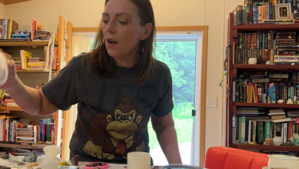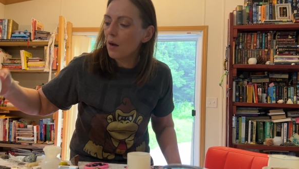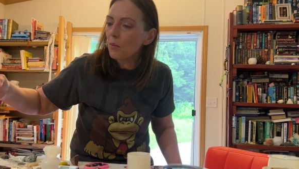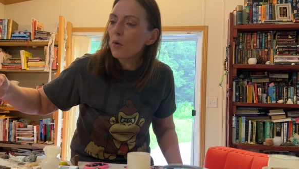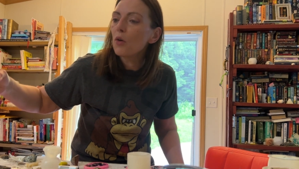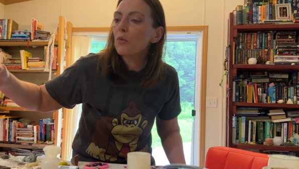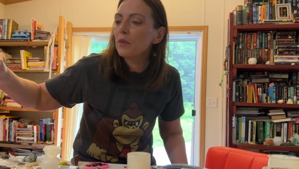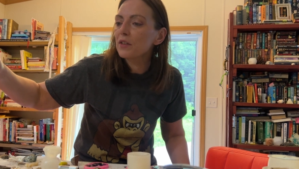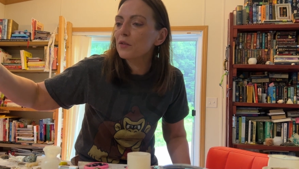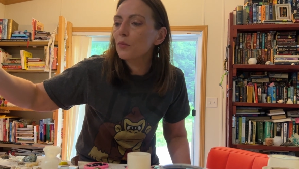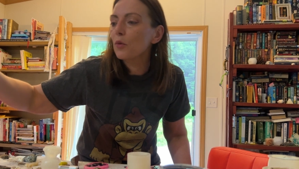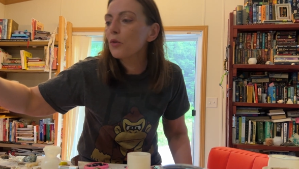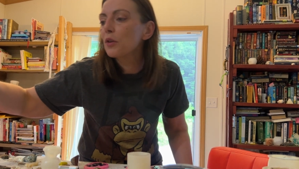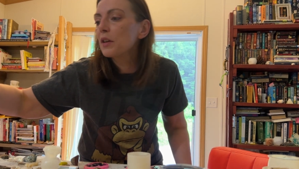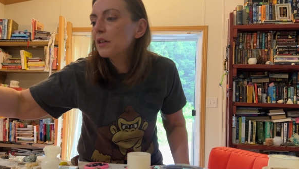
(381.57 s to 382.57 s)
always
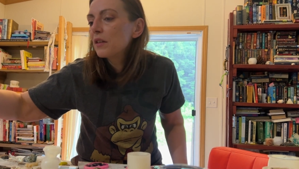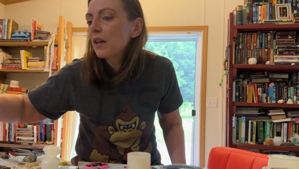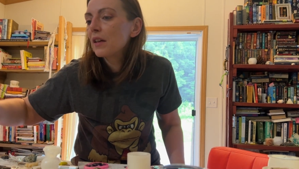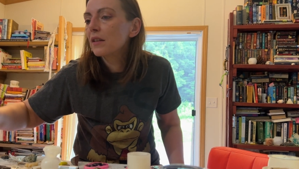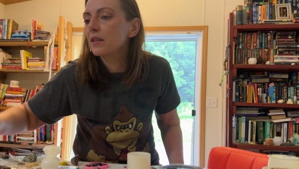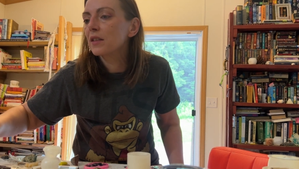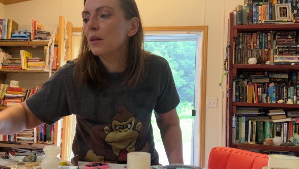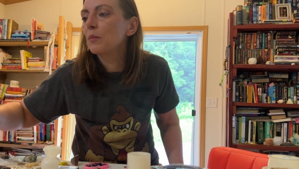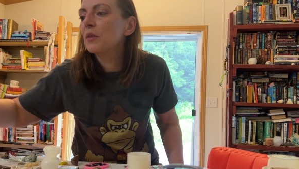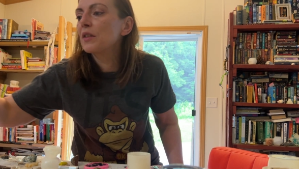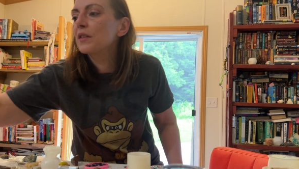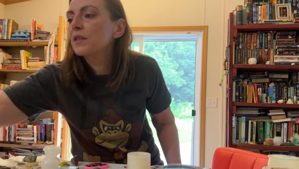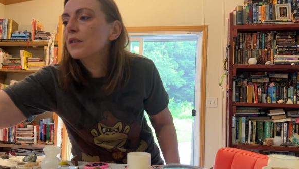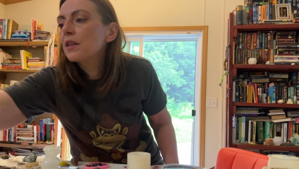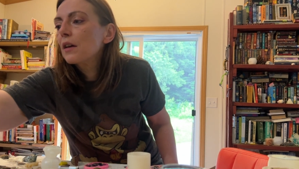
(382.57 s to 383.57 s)
worried that some of the
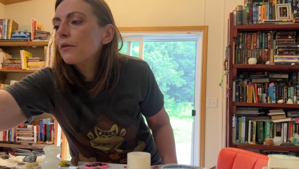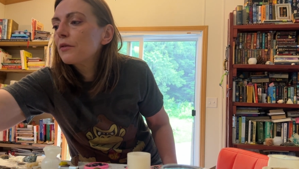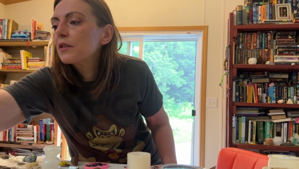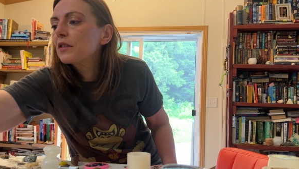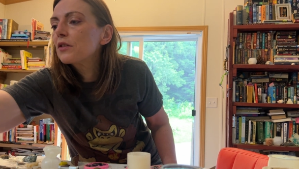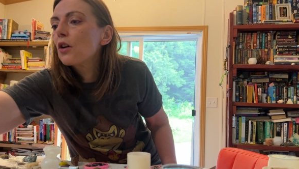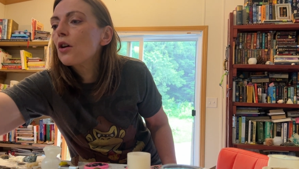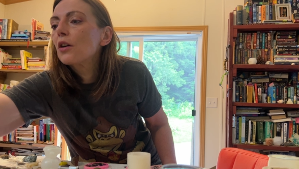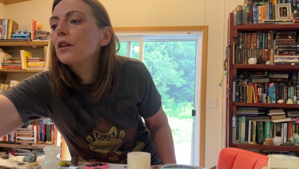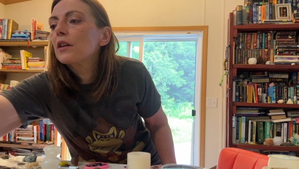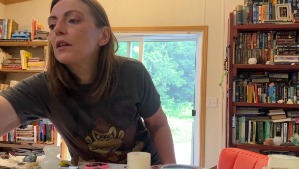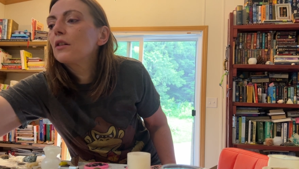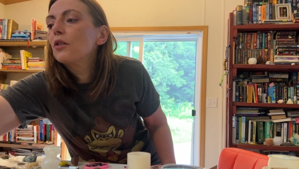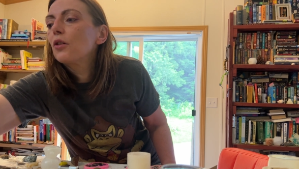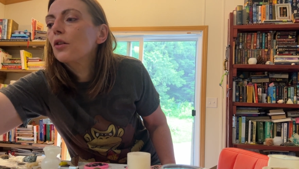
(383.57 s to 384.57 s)
stuff is not
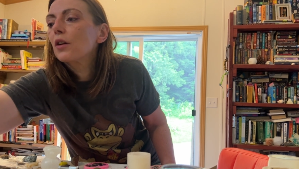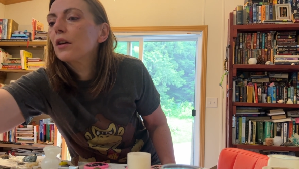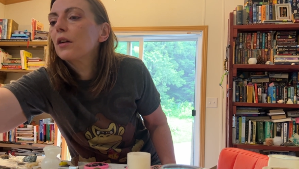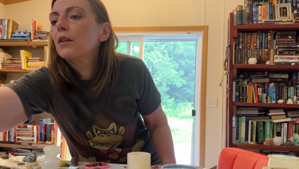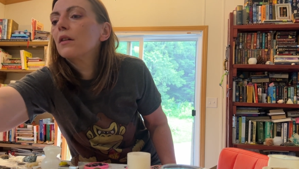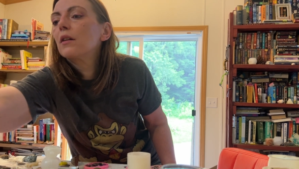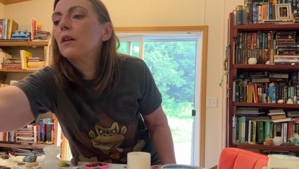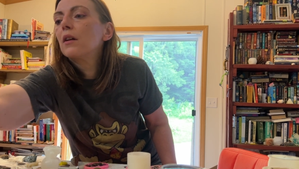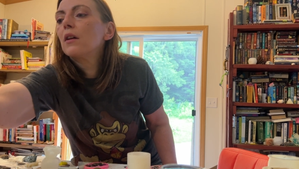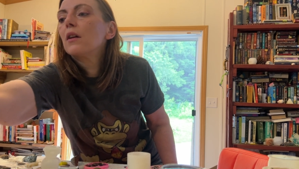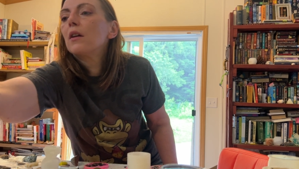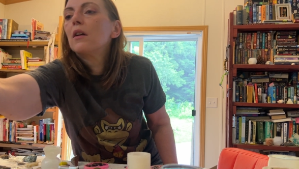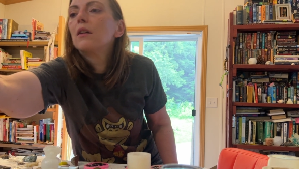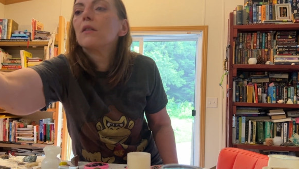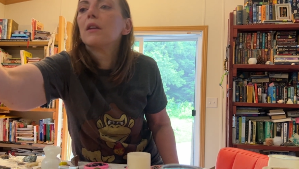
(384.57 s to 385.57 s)
gonna look
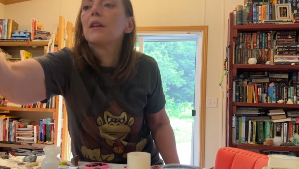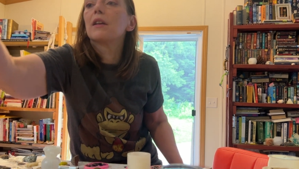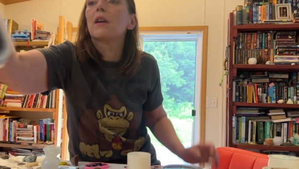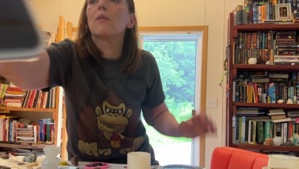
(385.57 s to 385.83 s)
like I